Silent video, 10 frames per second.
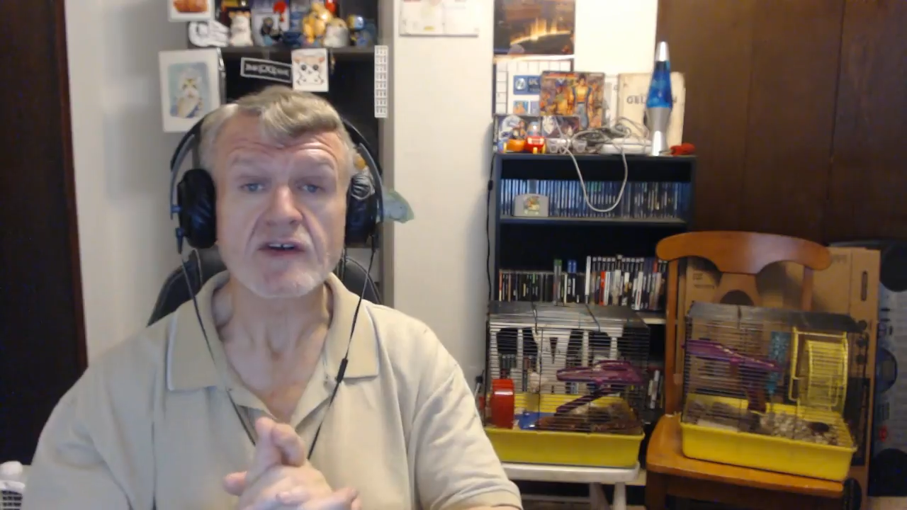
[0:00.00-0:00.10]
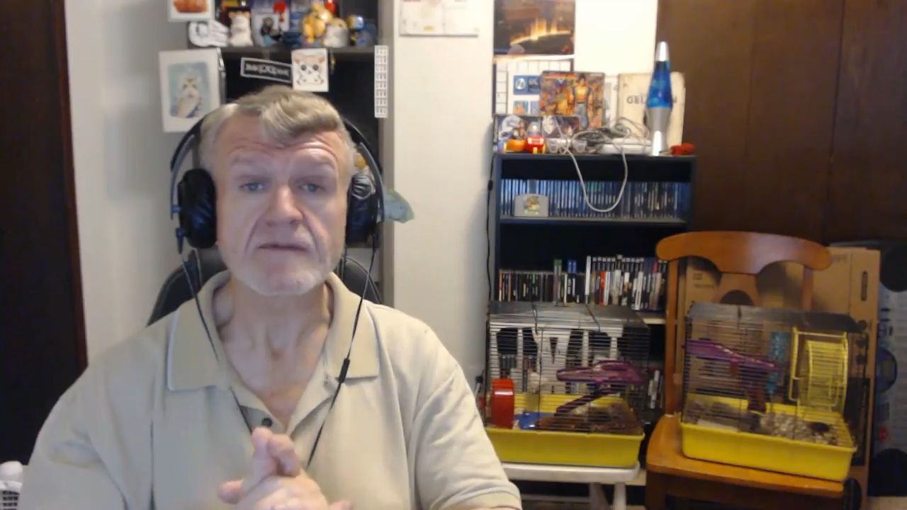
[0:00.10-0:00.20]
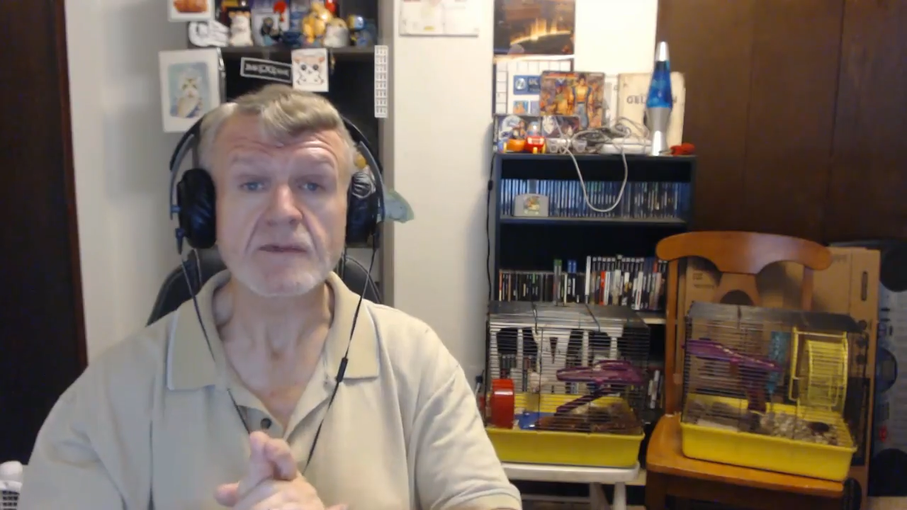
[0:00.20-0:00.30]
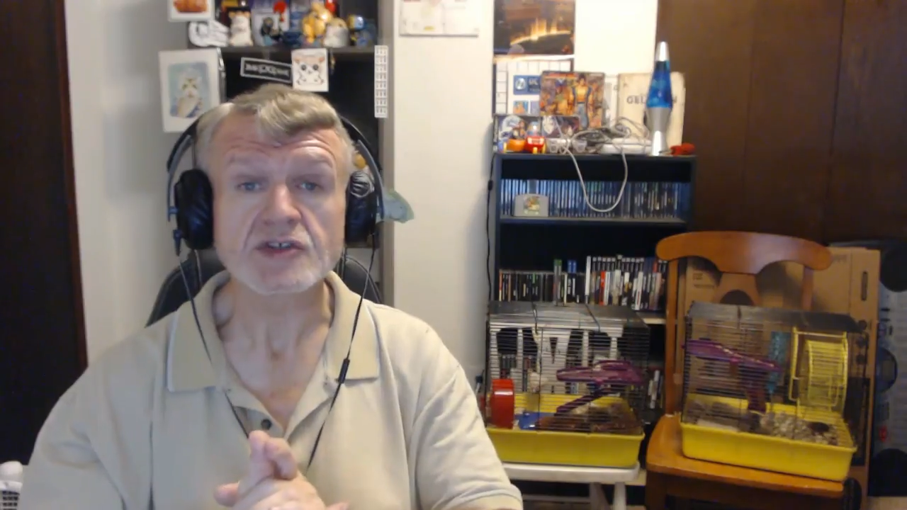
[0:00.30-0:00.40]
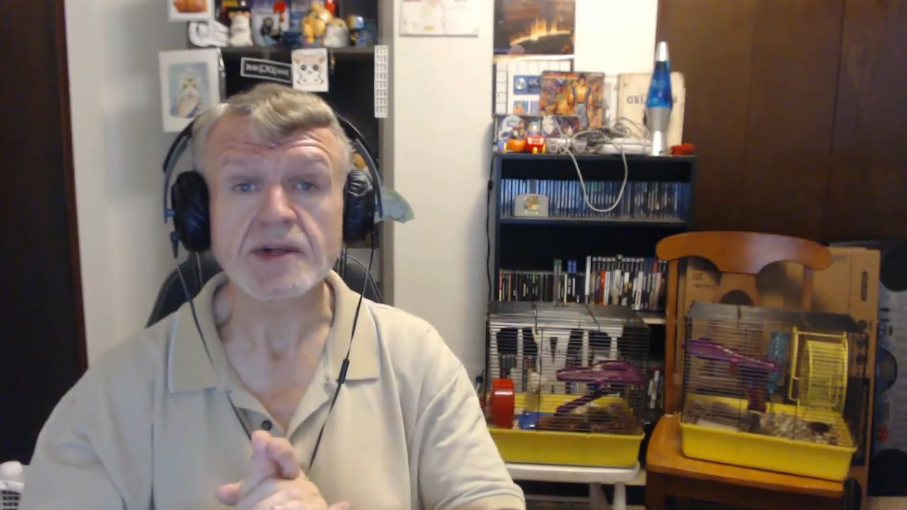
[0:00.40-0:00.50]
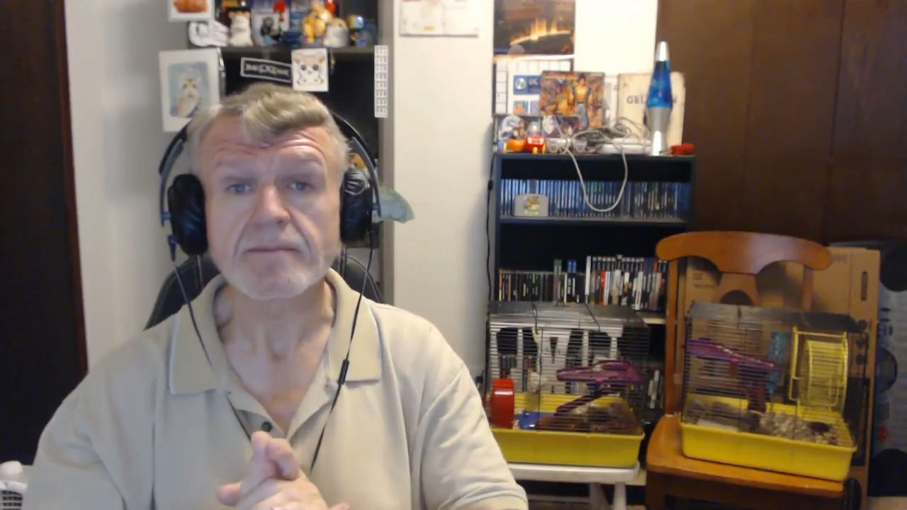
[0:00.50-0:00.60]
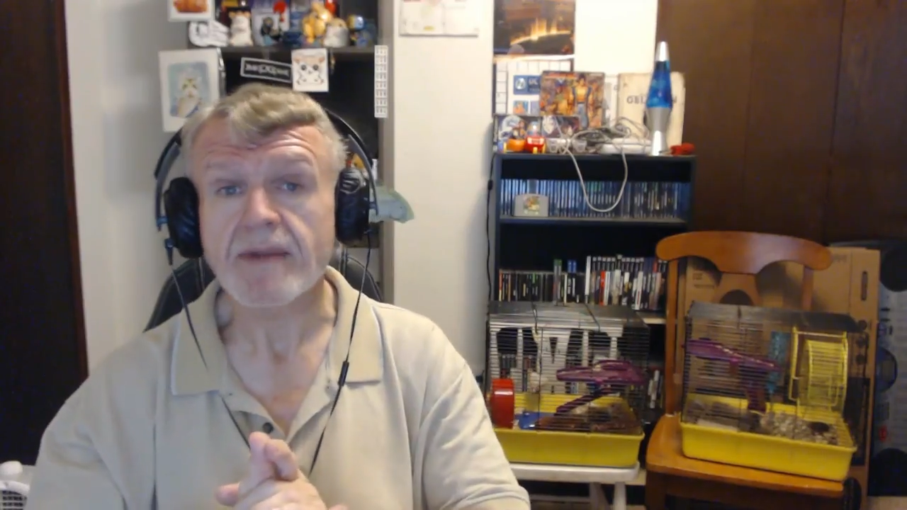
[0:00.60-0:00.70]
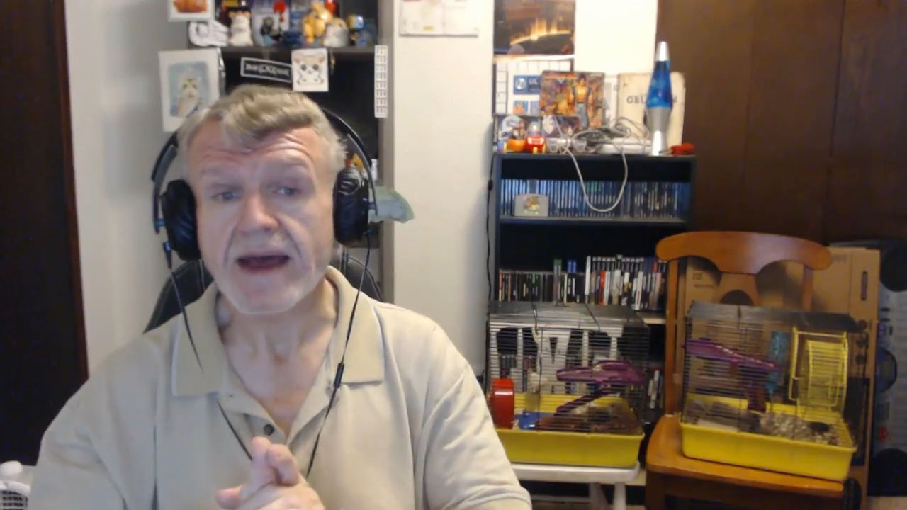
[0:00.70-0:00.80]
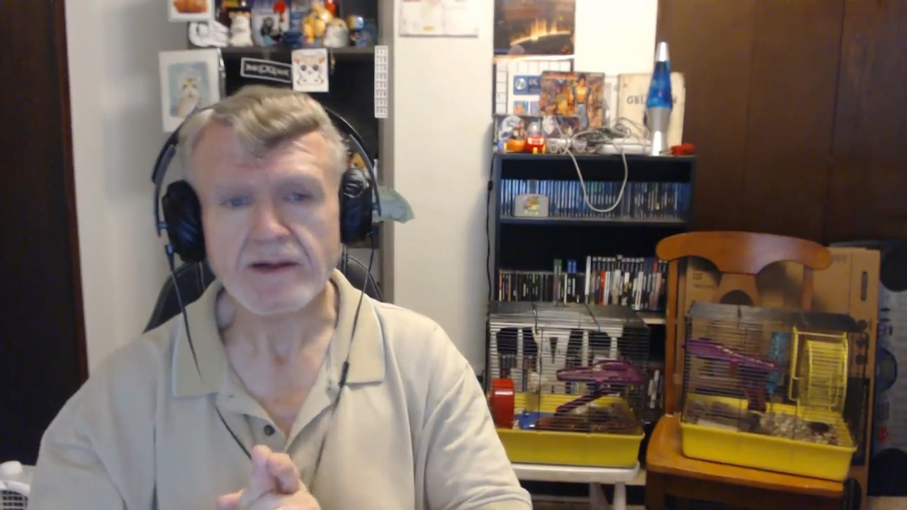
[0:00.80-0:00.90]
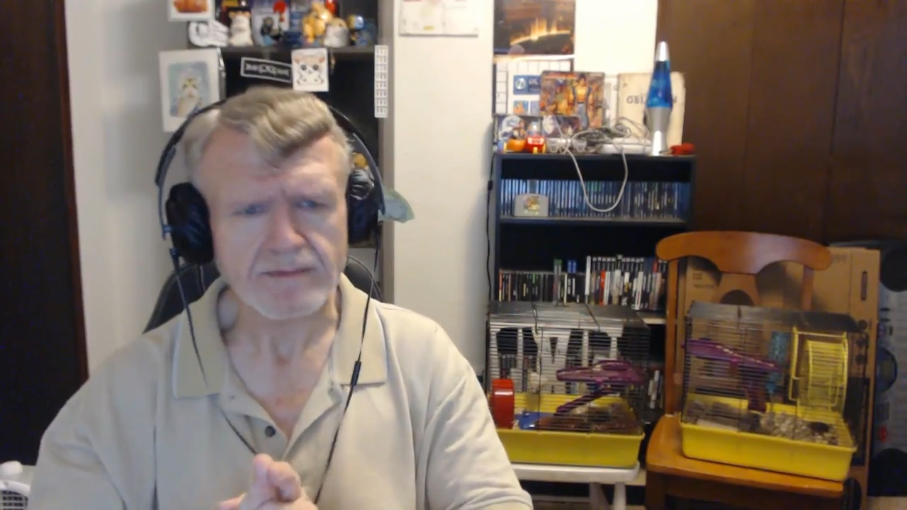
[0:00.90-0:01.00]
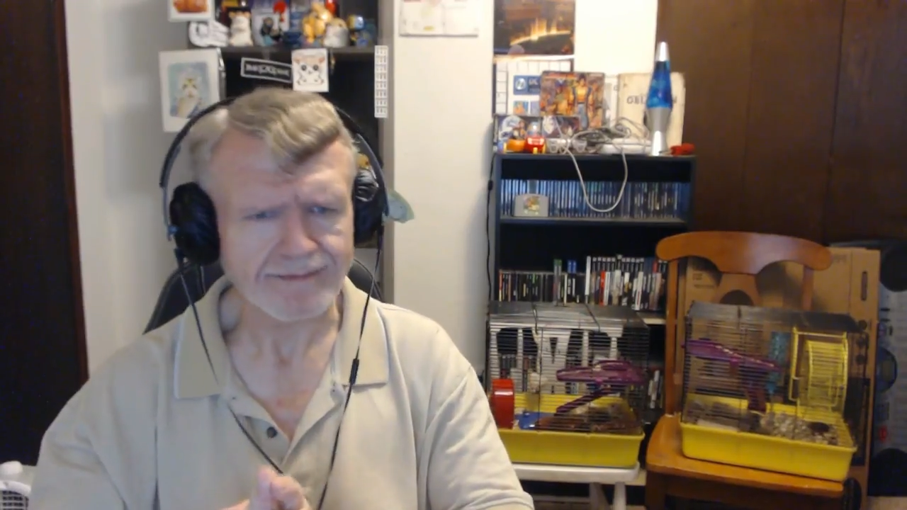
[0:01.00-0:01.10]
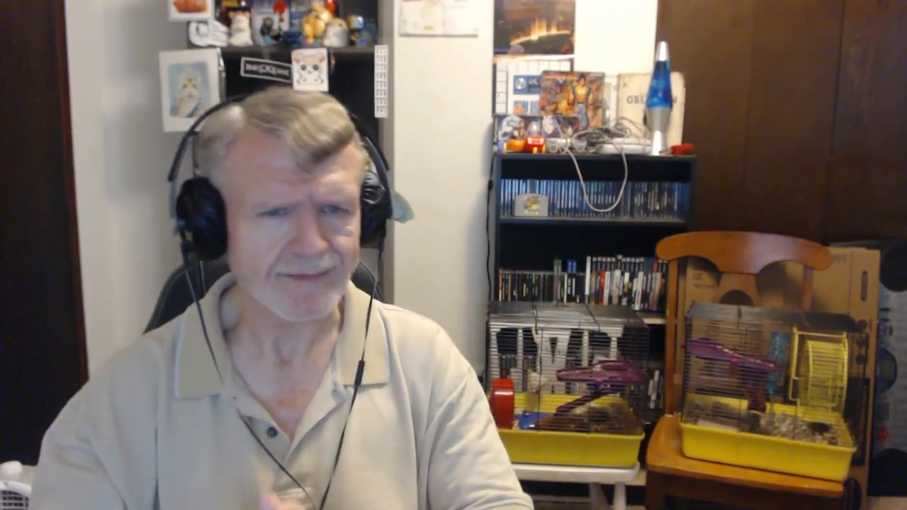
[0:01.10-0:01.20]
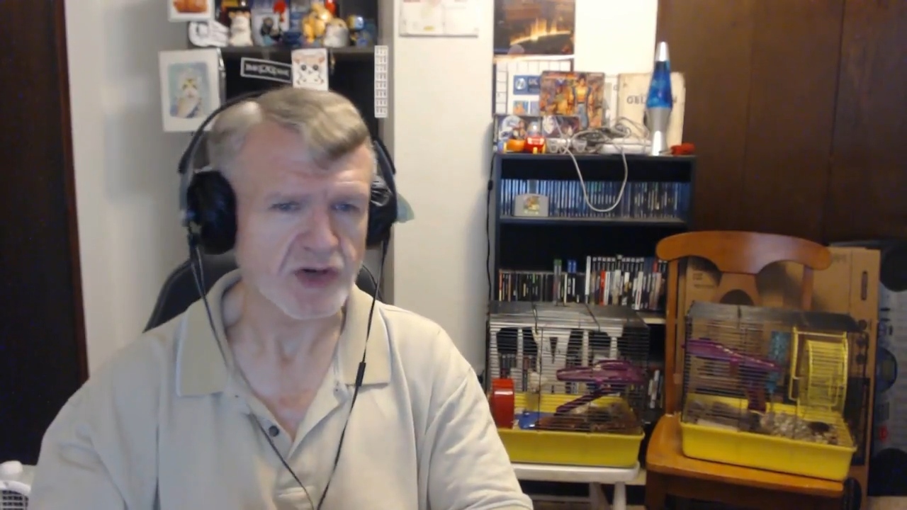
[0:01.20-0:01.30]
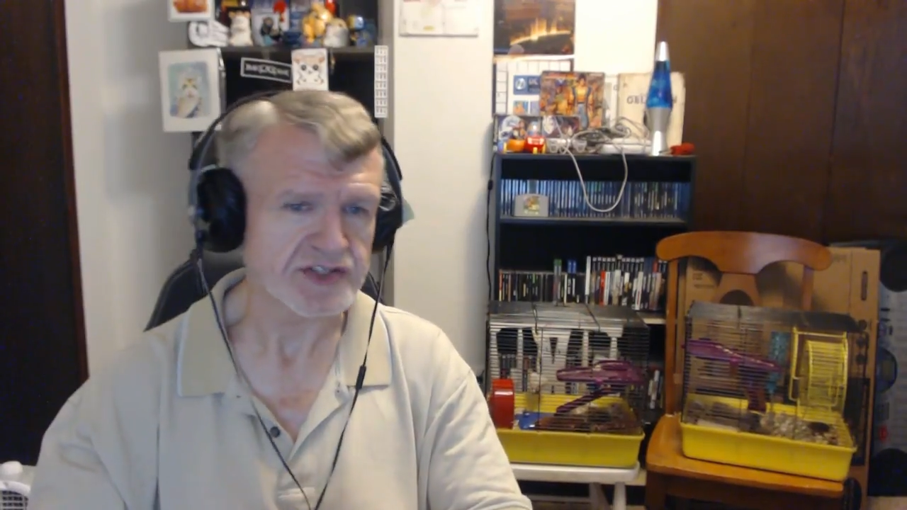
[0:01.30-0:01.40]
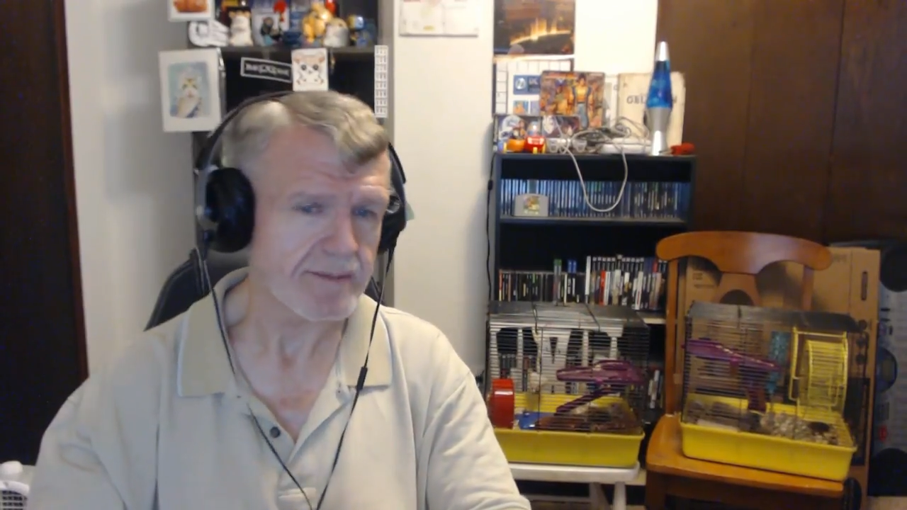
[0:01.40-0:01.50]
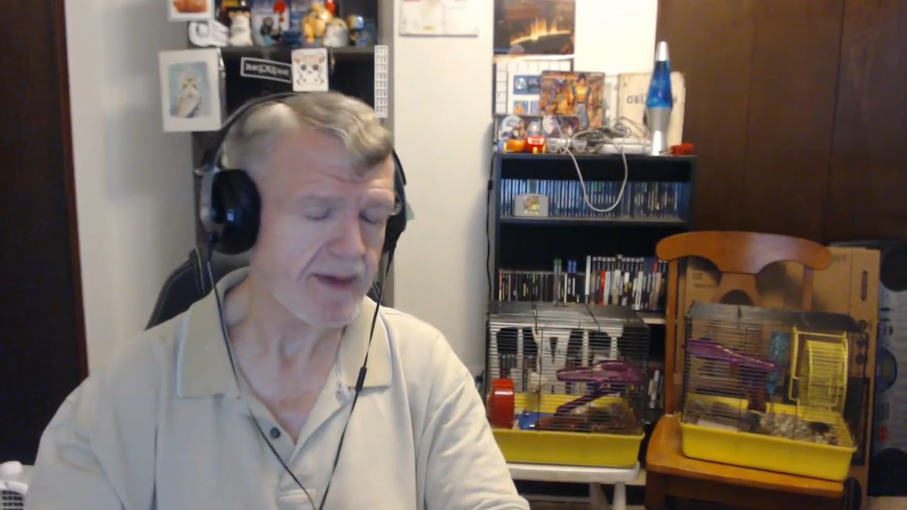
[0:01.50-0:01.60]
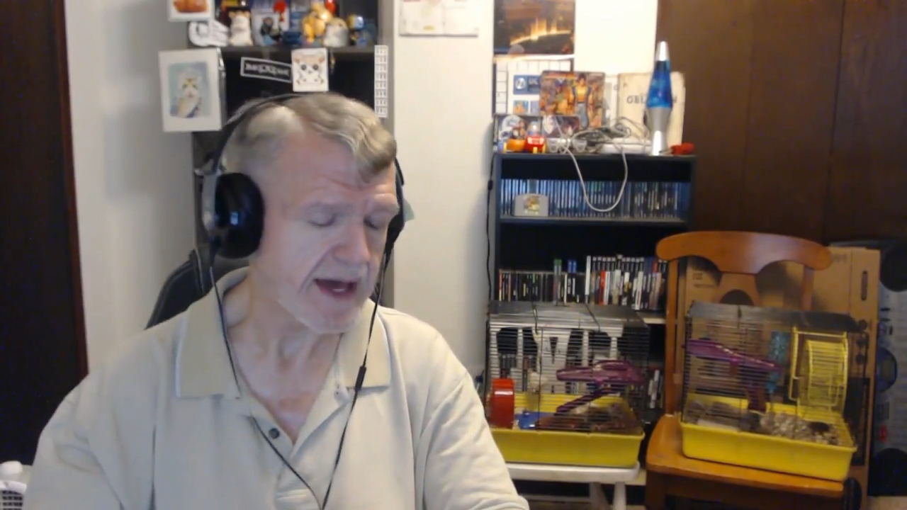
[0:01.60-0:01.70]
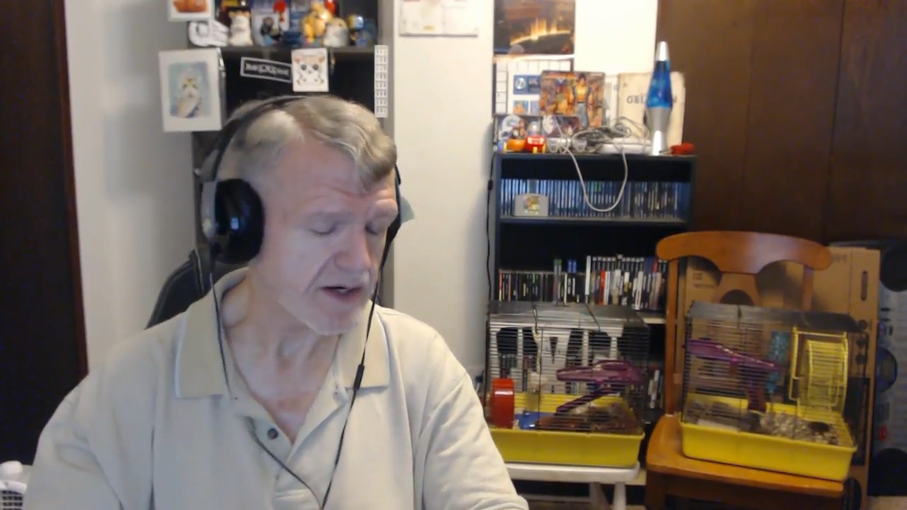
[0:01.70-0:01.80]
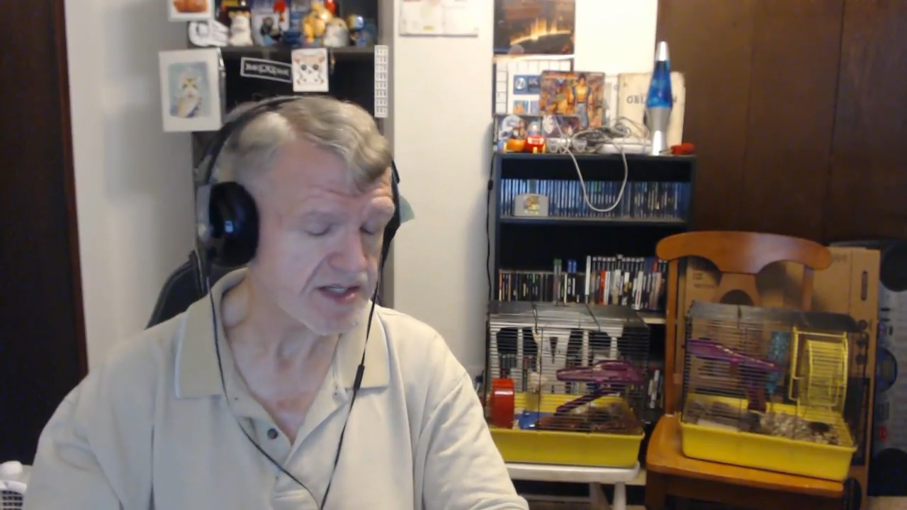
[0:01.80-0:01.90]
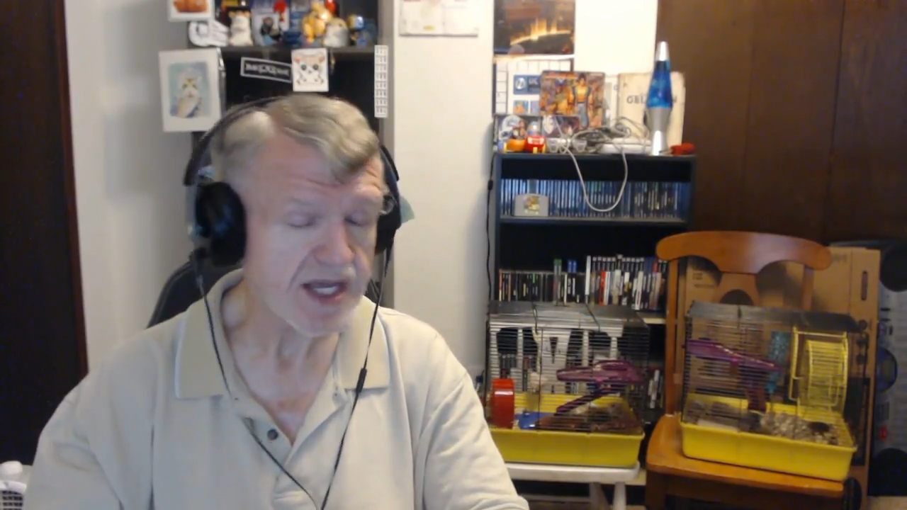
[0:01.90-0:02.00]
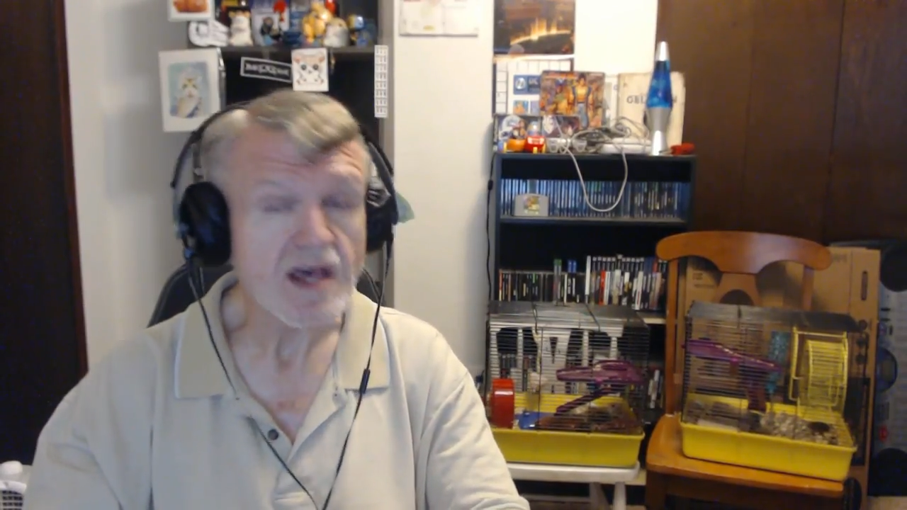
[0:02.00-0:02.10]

heard of merchant patterns.